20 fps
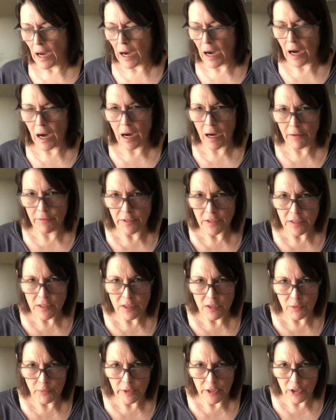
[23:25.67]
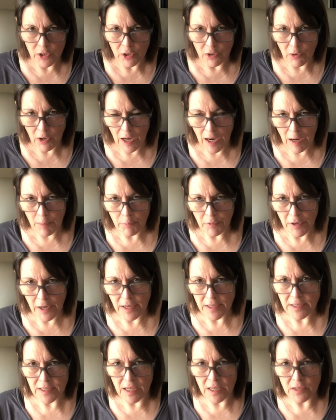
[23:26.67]
obviously we know hot
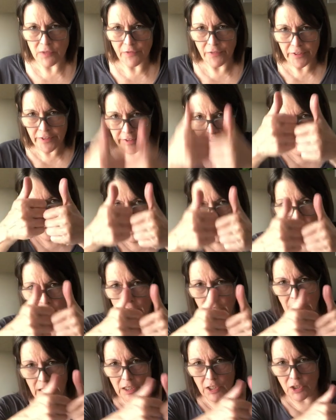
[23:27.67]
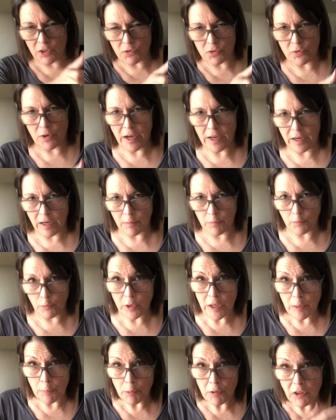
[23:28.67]
process, heat goes right up.
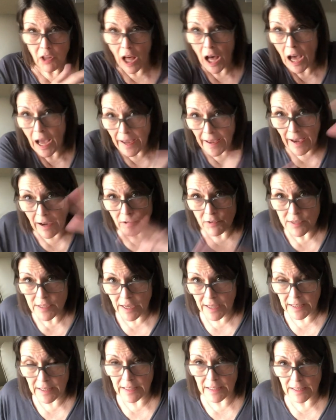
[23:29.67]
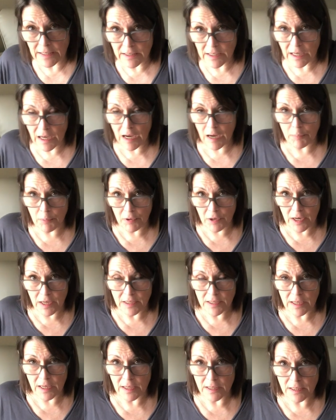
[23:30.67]
We apply outside heat to hot
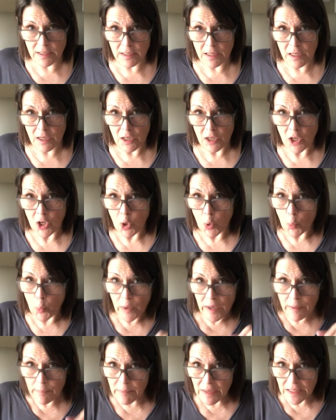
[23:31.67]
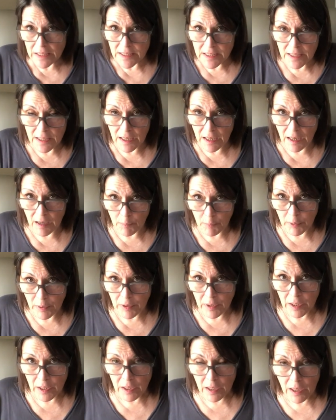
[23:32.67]
process. We mix it up.
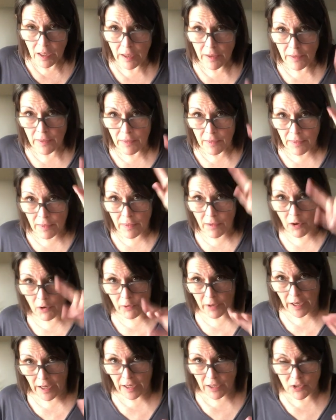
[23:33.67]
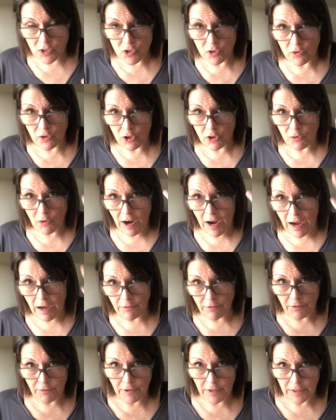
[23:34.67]
Okay, and so the
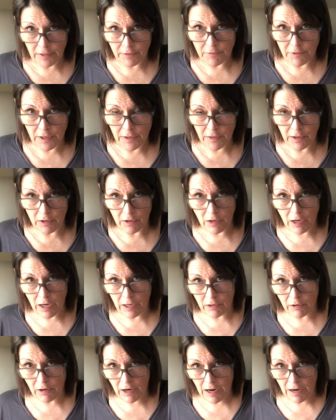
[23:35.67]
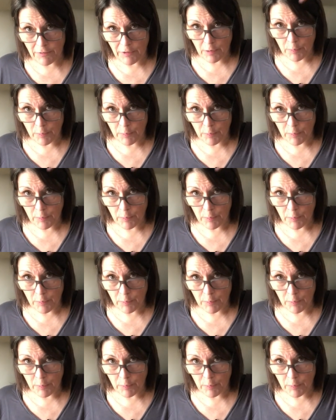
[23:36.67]
graph, if I can find the, a graph, I'll